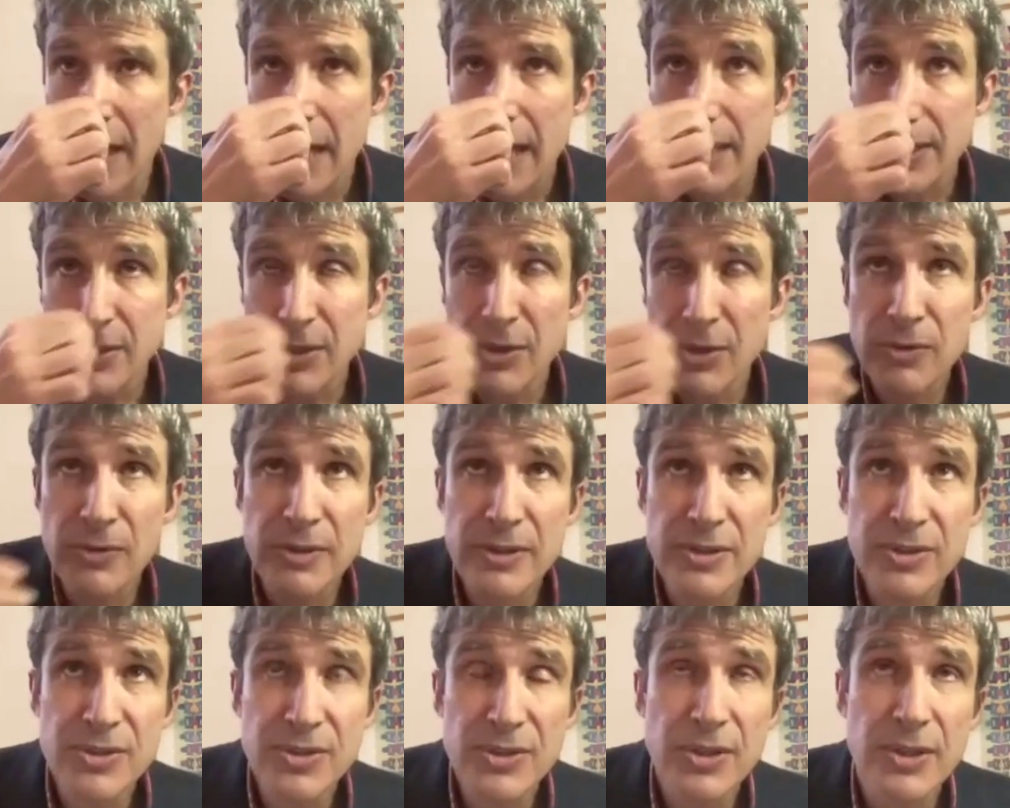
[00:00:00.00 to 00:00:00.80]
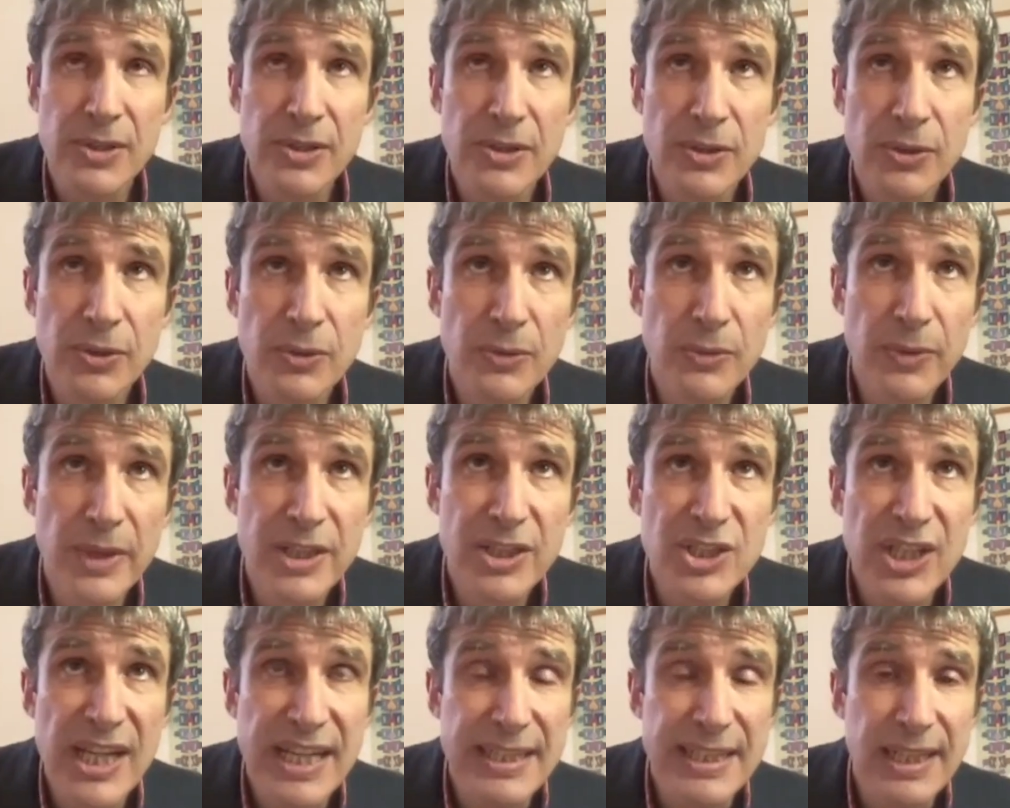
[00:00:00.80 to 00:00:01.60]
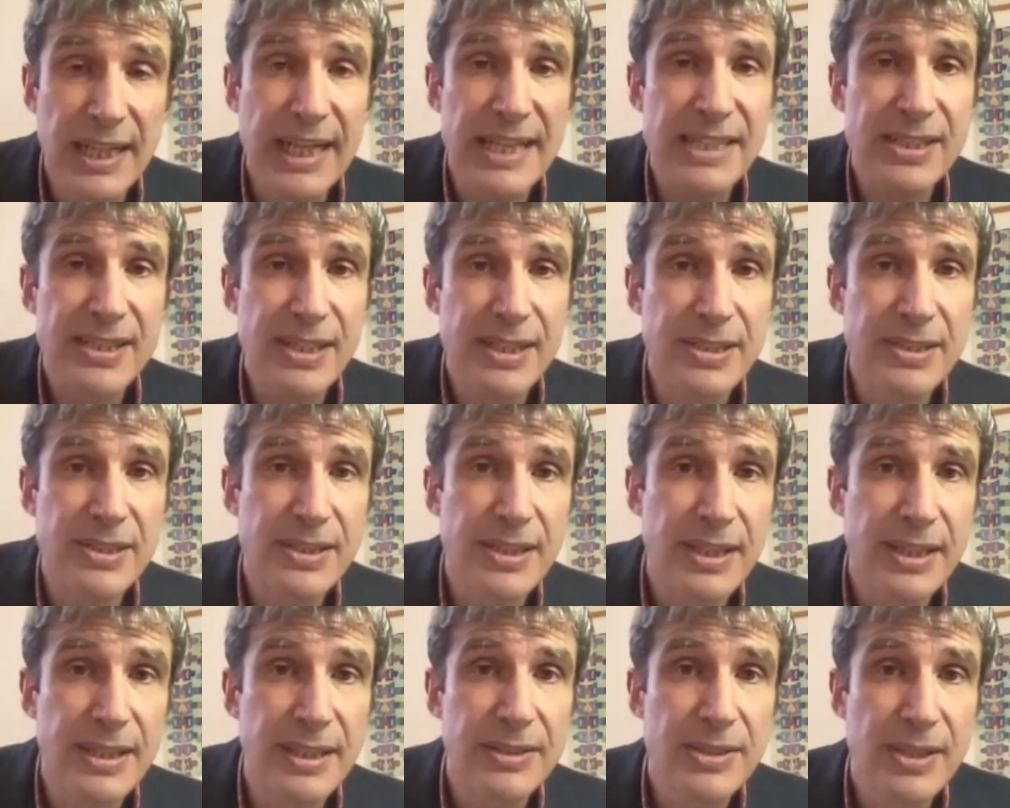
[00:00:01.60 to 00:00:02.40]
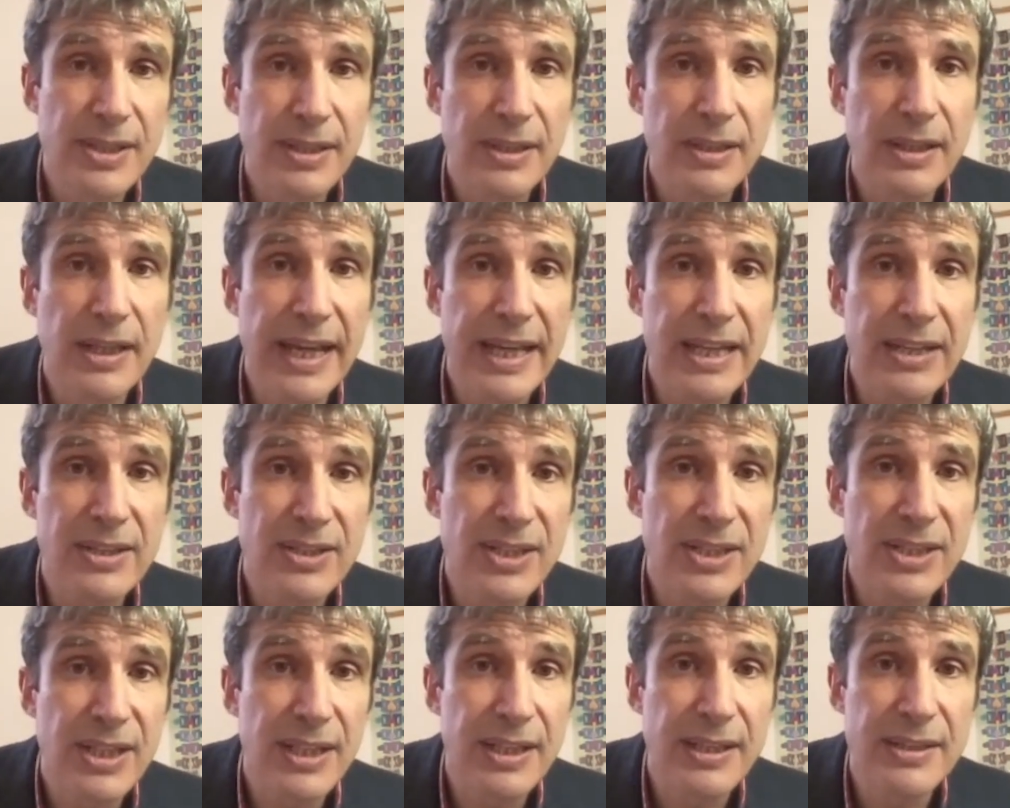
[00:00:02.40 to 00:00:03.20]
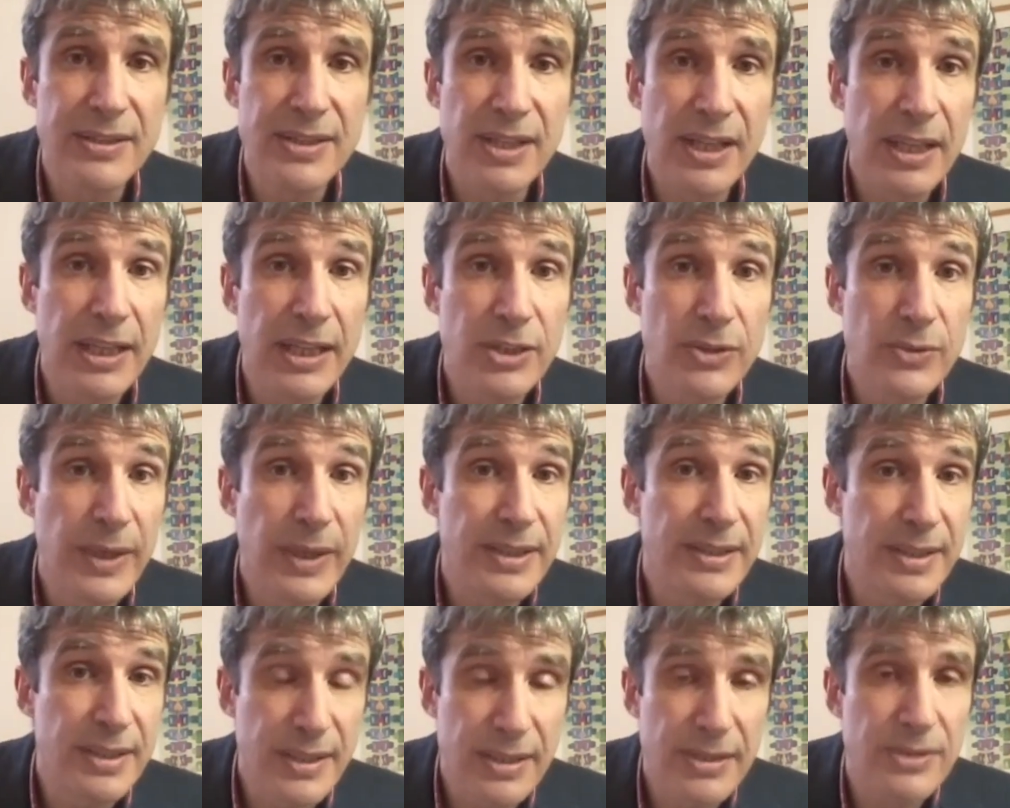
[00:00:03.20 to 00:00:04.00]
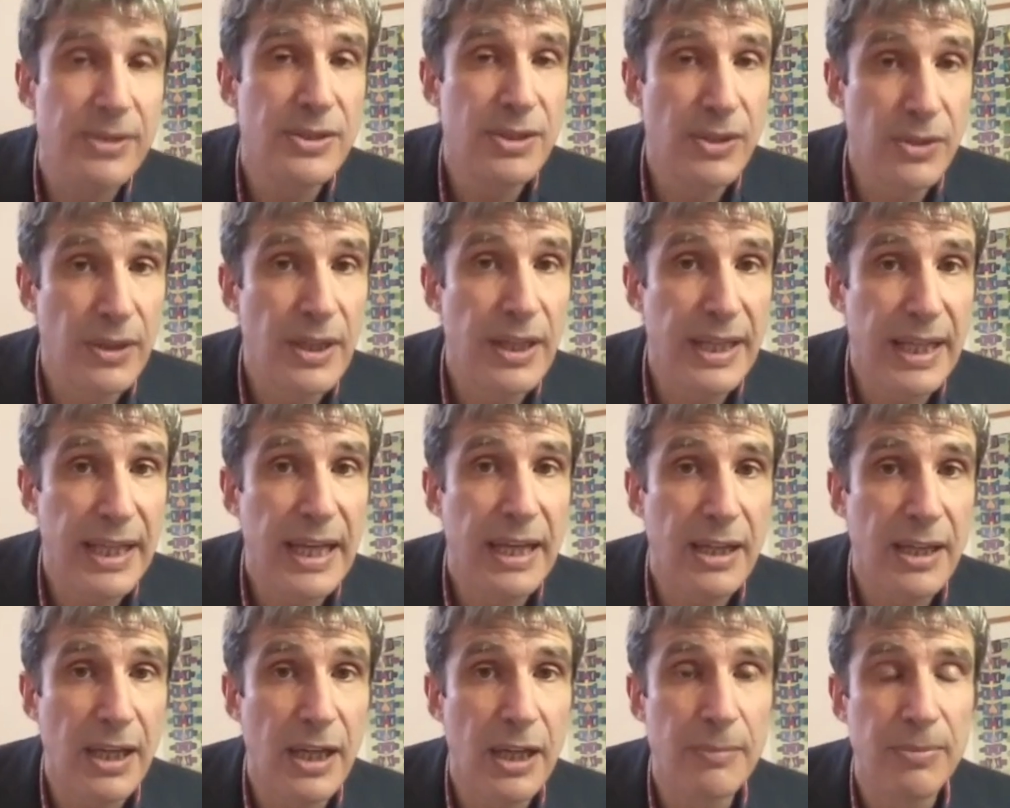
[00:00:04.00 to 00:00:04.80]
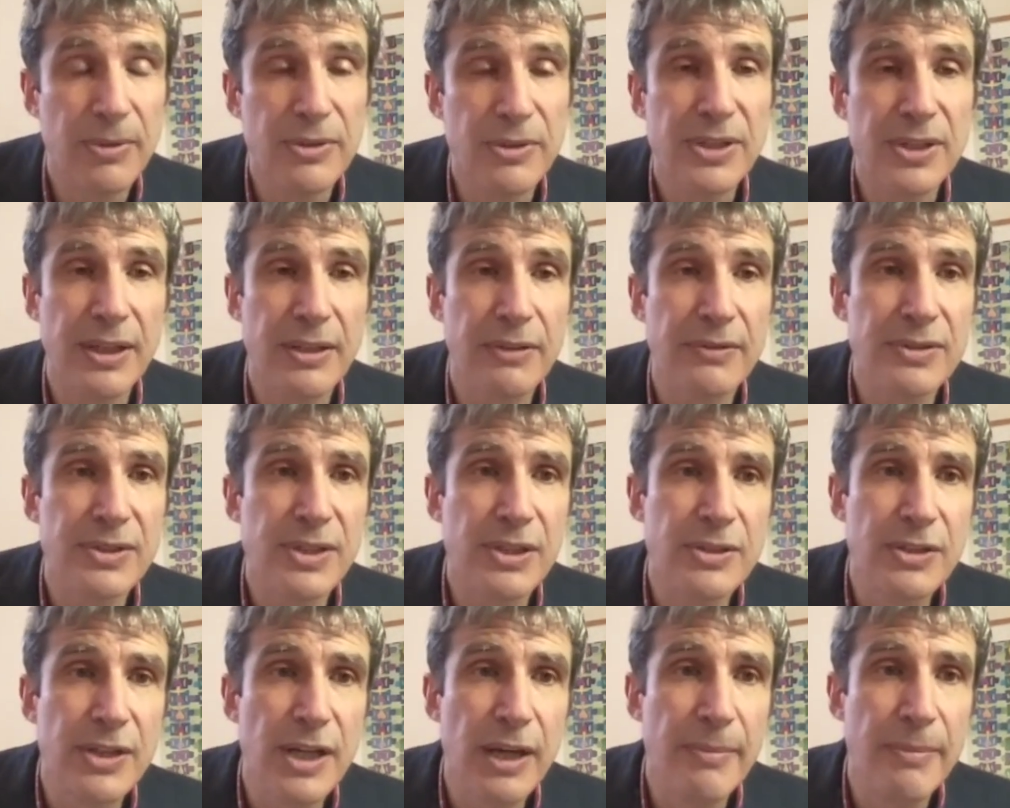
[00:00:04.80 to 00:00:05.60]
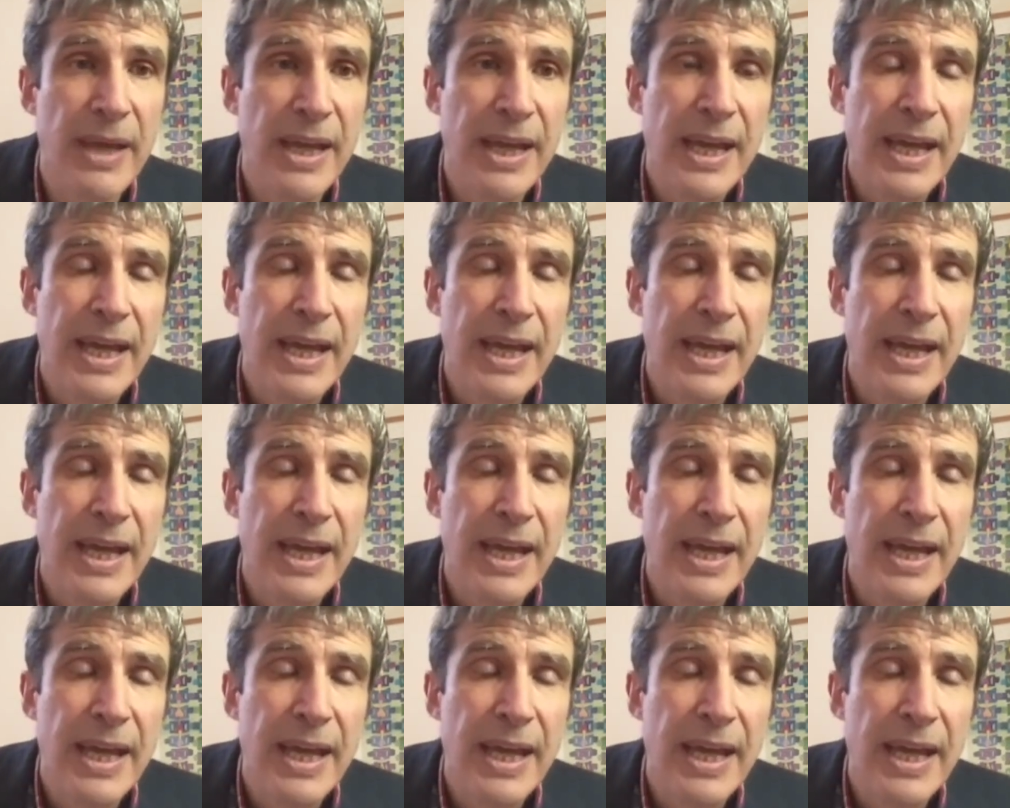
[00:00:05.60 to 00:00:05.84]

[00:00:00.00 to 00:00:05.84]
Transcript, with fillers: as soon as you reach adolescence and late teens, early twenties, you can get carpal tunnel syndrome.